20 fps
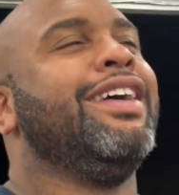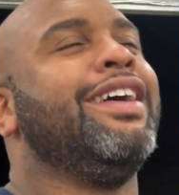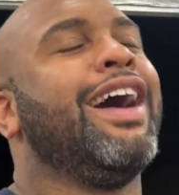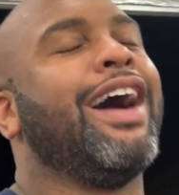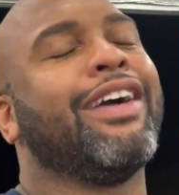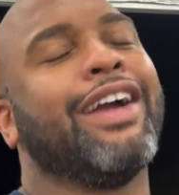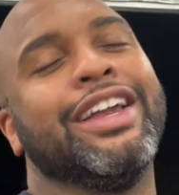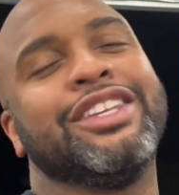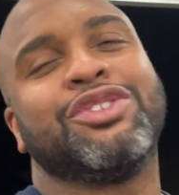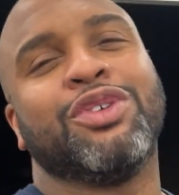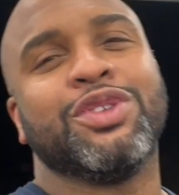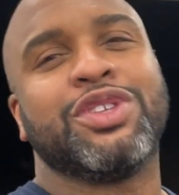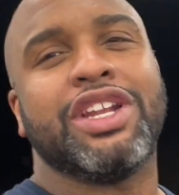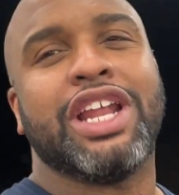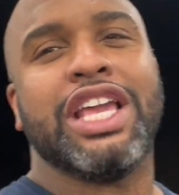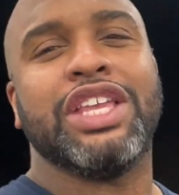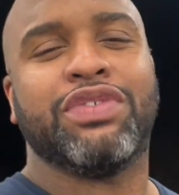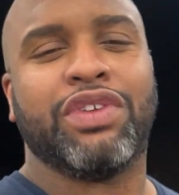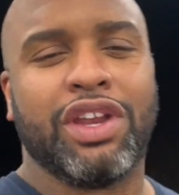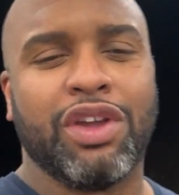Alright, so in
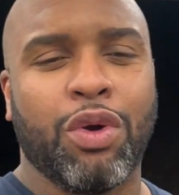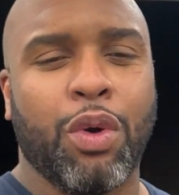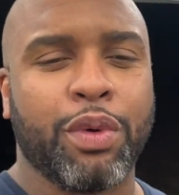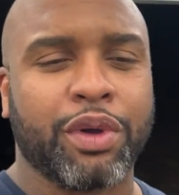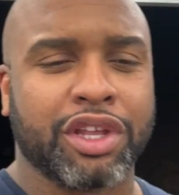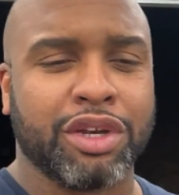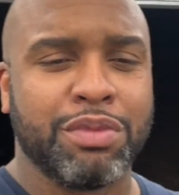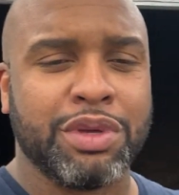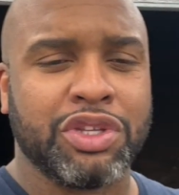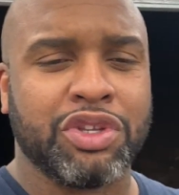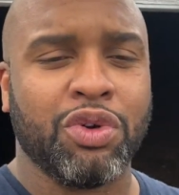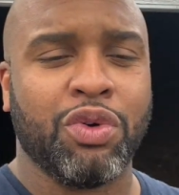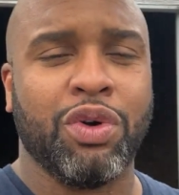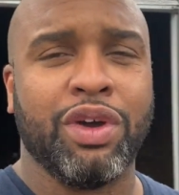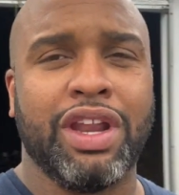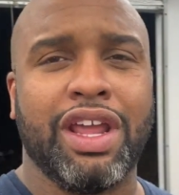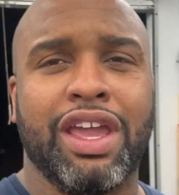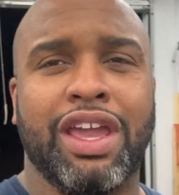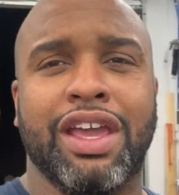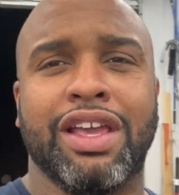today's video, what we're going to be
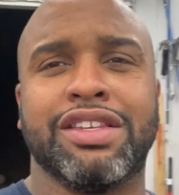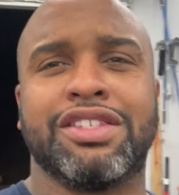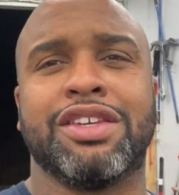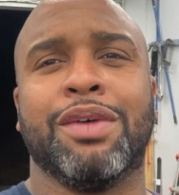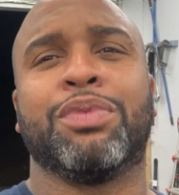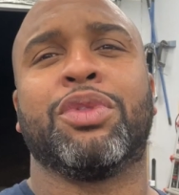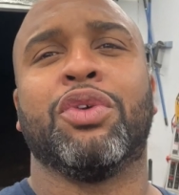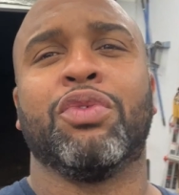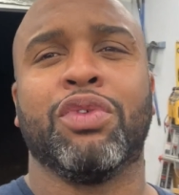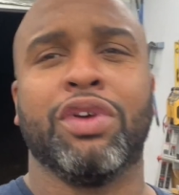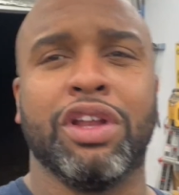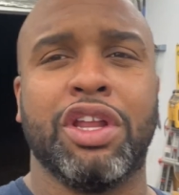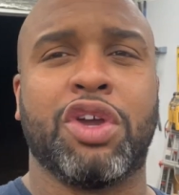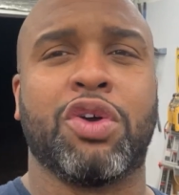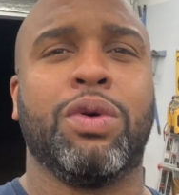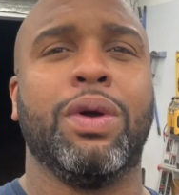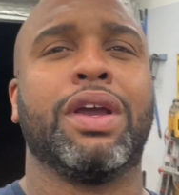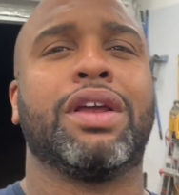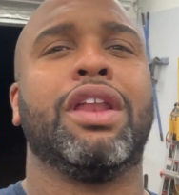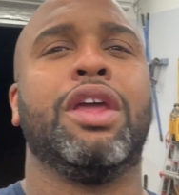doing is something really
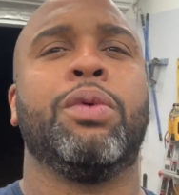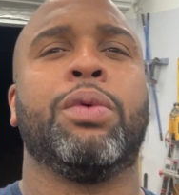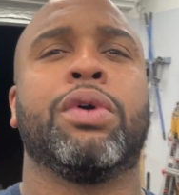quickly.